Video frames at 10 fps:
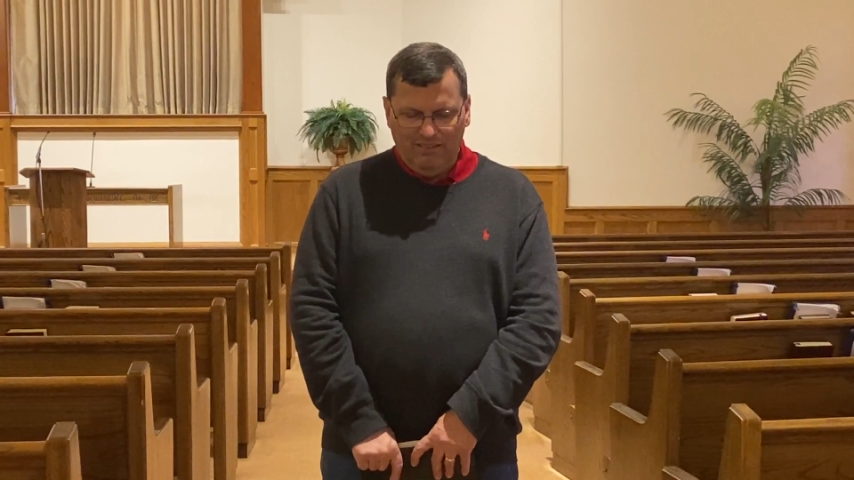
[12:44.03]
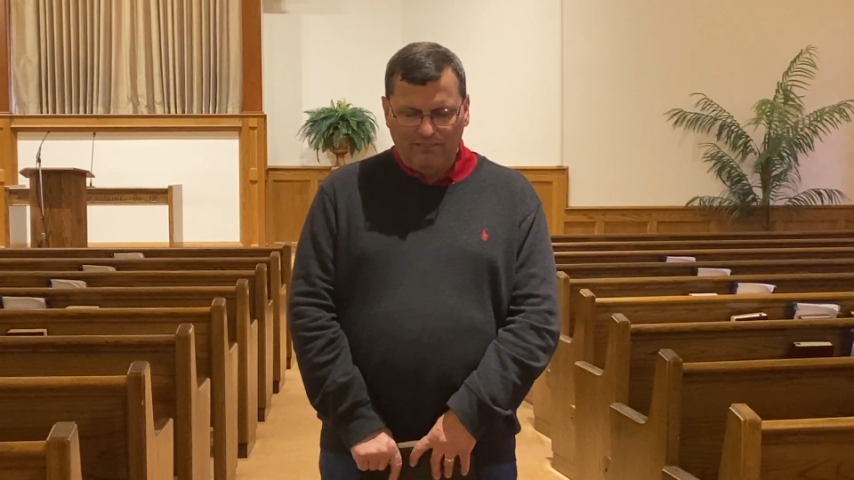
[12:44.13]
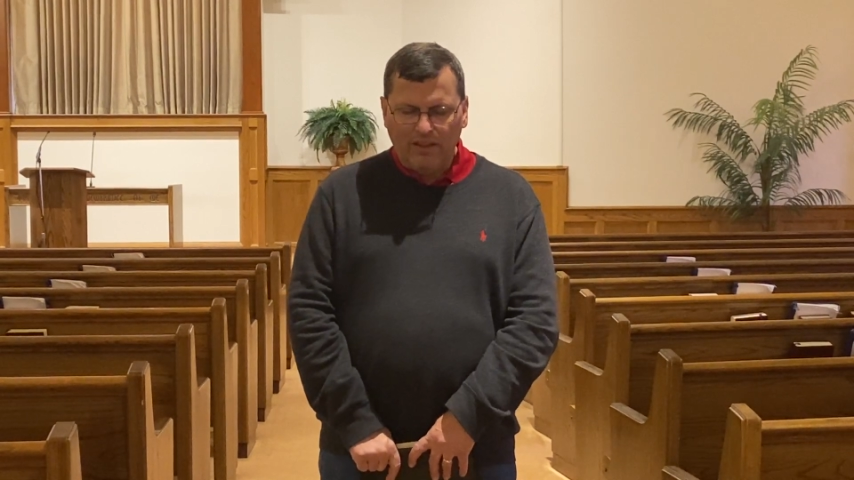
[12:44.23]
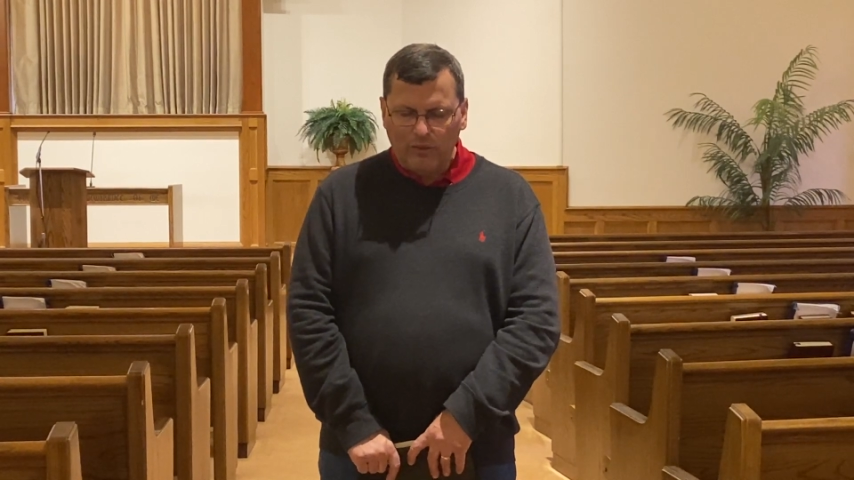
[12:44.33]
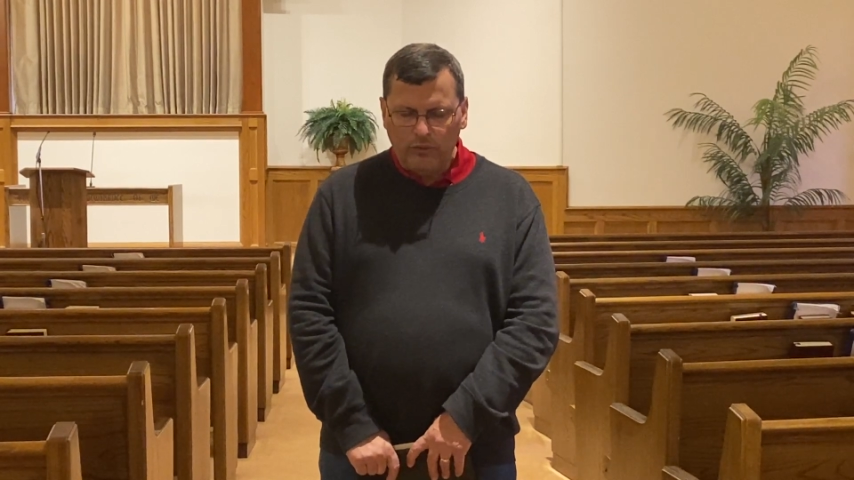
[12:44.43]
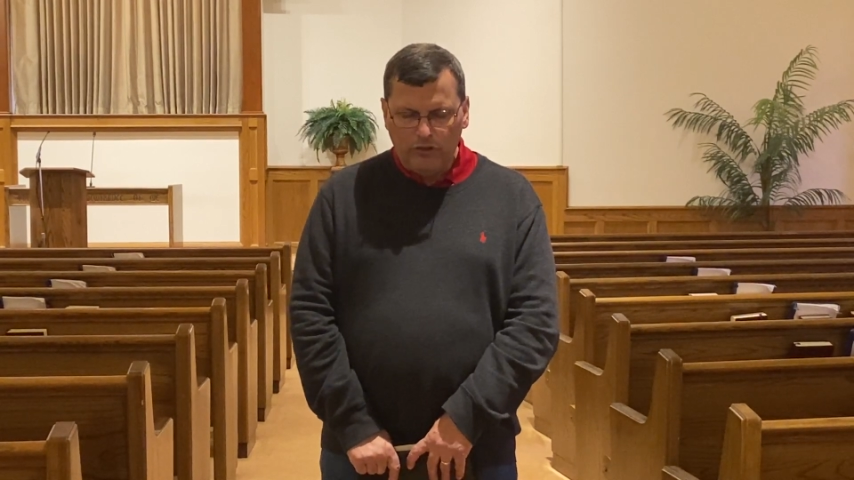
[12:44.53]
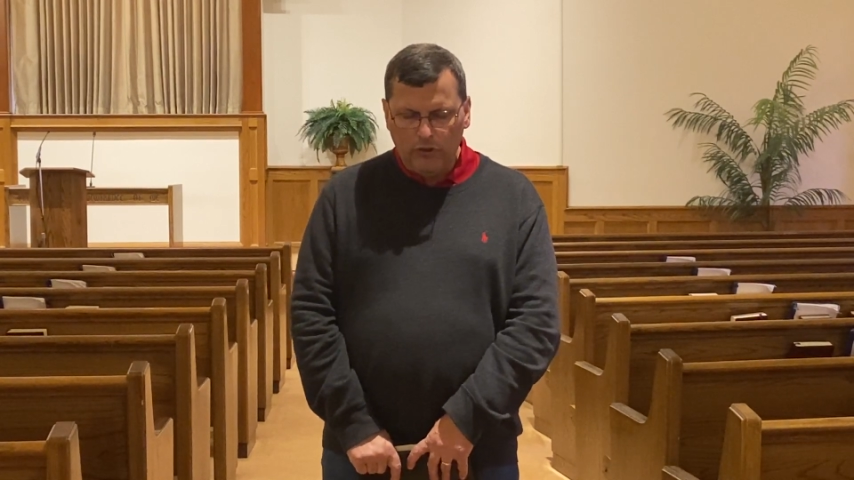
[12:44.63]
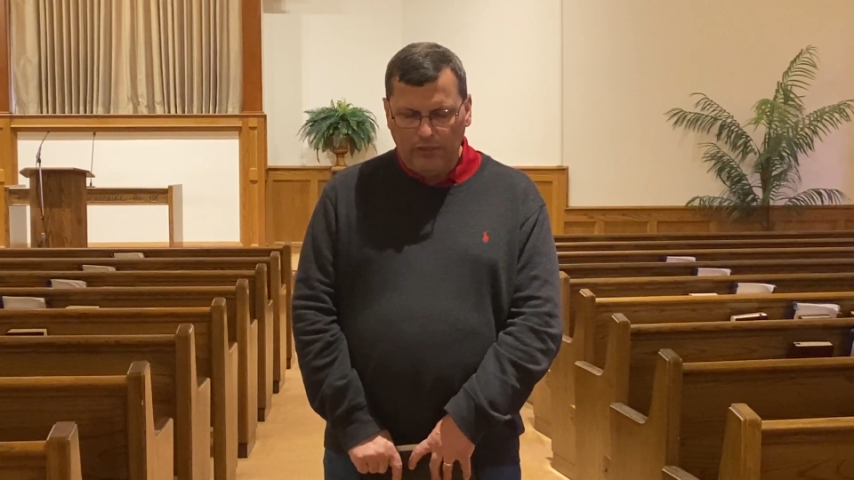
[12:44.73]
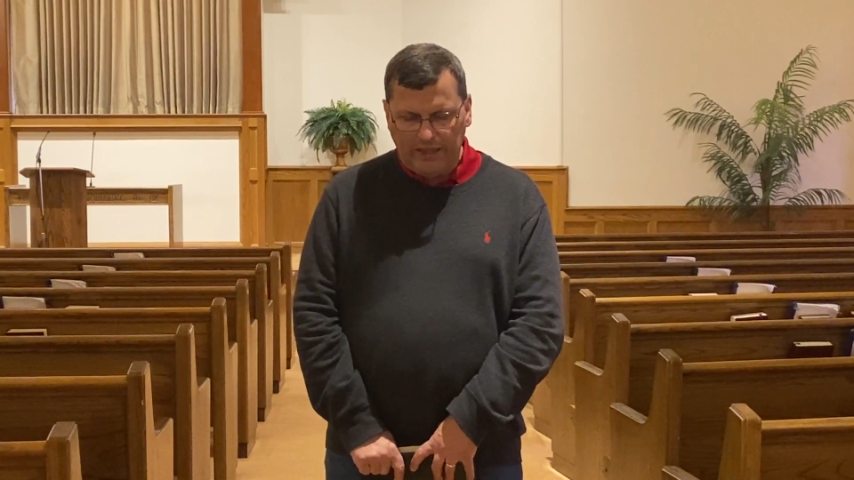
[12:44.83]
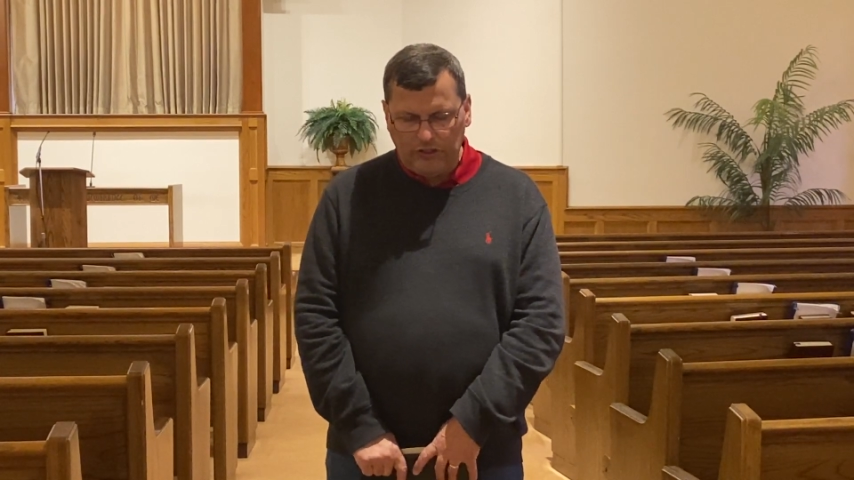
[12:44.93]
Father, we
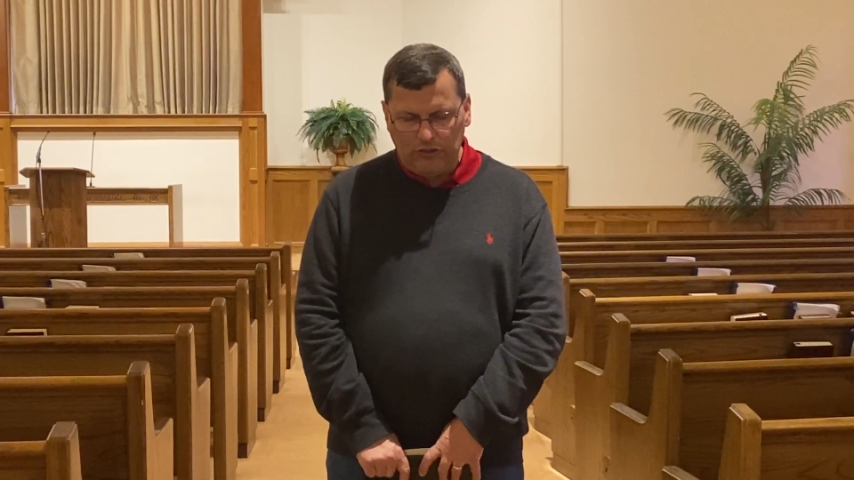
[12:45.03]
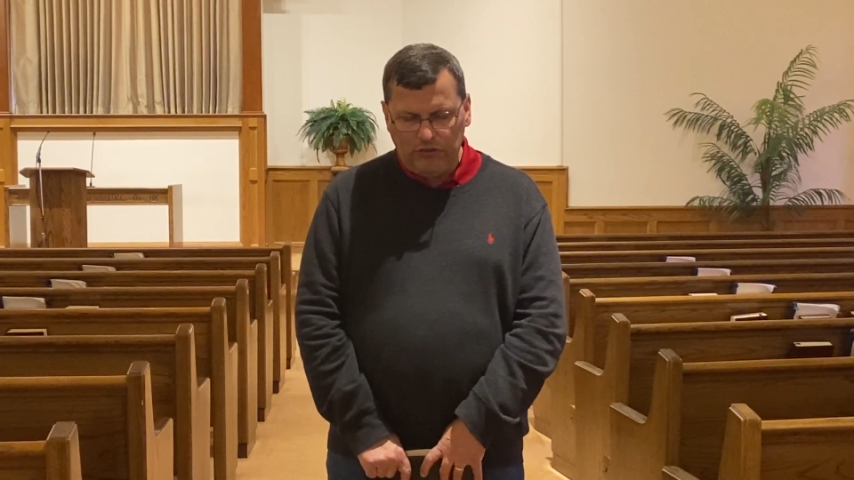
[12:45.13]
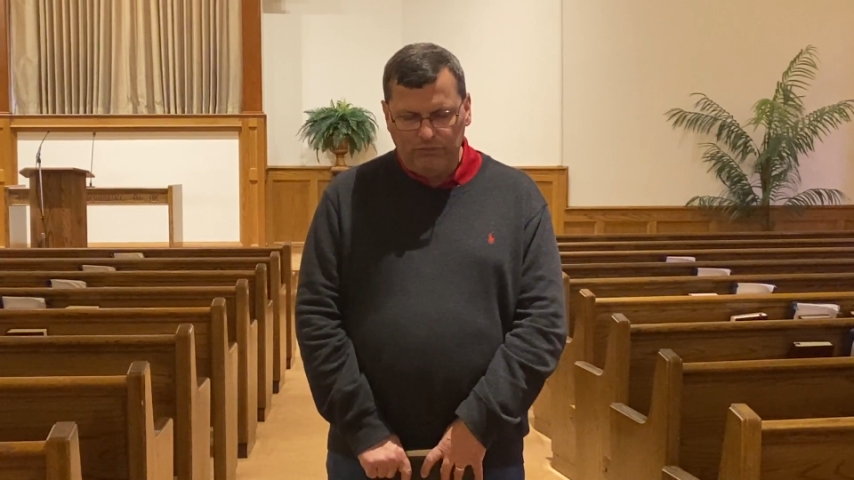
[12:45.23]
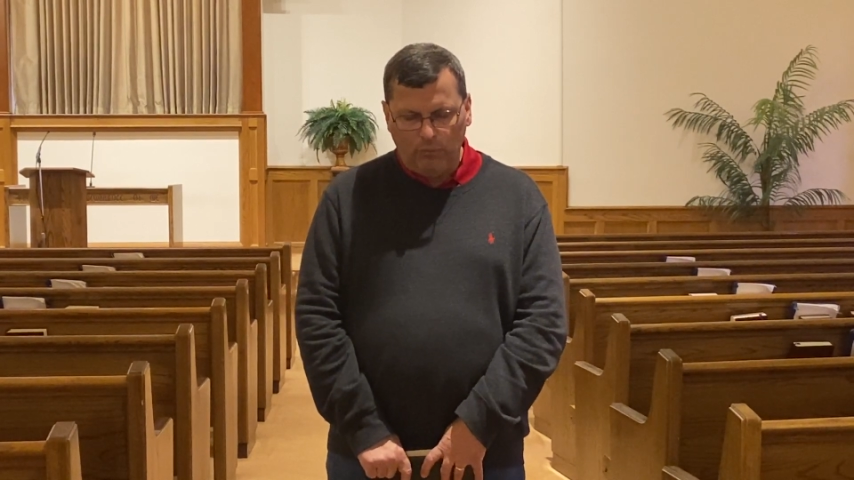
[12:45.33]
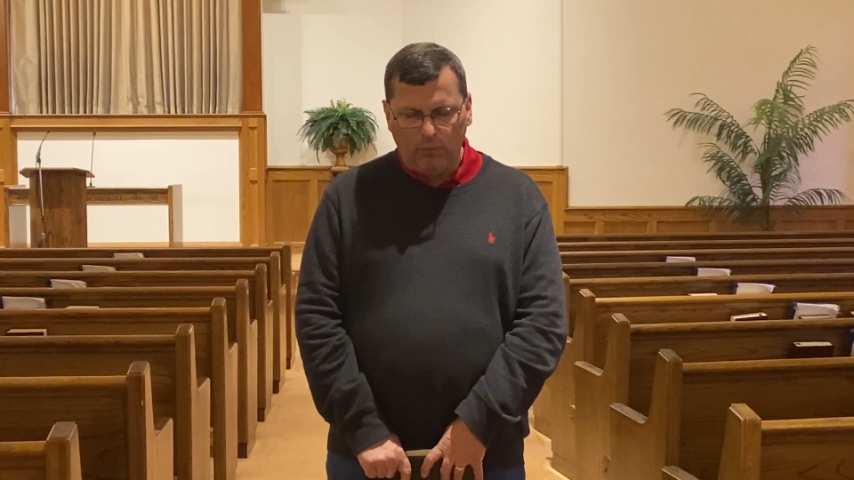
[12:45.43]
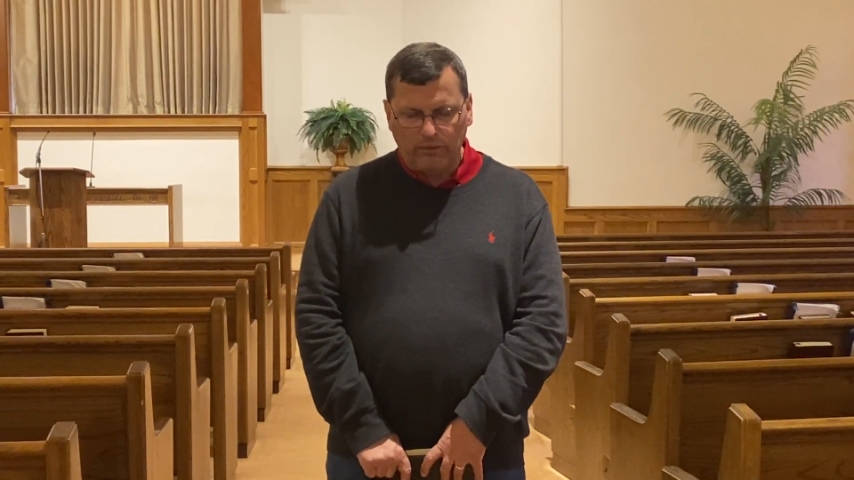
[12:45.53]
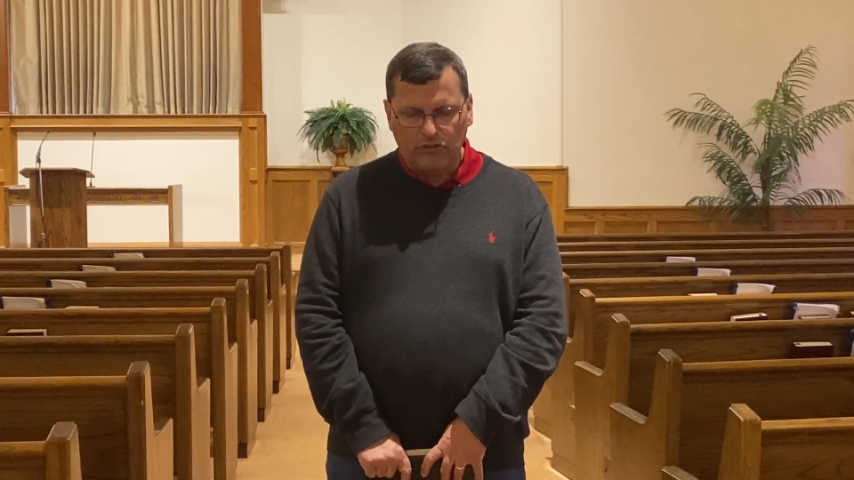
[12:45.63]
do thank you for